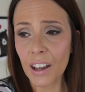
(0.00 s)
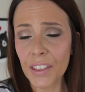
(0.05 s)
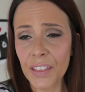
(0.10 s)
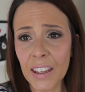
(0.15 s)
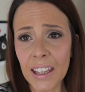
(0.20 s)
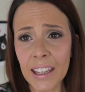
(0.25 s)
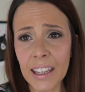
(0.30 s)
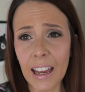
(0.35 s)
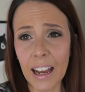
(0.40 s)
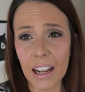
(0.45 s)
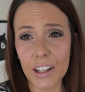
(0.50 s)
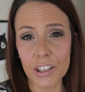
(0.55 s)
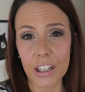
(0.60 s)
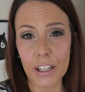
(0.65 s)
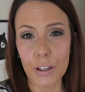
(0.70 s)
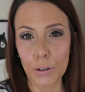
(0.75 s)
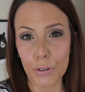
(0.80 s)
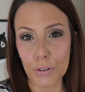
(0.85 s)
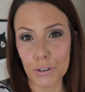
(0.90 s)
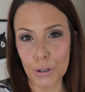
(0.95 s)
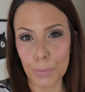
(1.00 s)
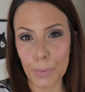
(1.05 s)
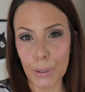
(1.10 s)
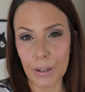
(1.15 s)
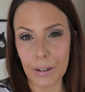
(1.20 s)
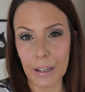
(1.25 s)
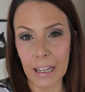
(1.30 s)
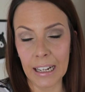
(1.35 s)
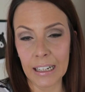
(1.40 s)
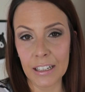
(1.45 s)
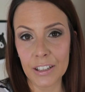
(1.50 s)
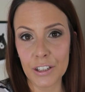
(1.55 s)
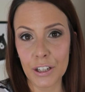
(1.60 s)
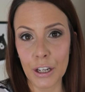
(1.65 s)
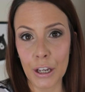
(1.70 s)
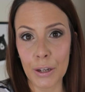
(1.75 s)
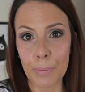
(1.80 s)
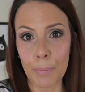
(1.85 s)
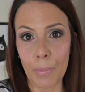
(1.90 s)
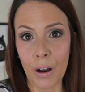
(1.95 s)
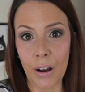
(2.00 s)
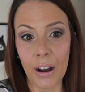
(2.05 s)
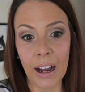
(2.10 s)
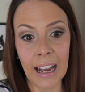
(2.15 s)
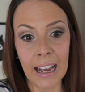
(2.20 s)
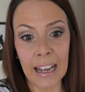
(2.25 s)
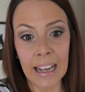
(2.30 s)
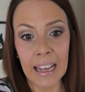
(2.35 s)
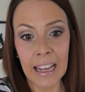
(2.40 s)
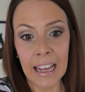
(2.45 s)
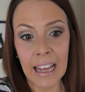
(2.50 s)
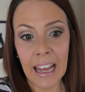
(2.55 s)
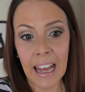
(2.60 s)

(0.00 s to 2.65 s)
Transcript: I think it actually contributed to my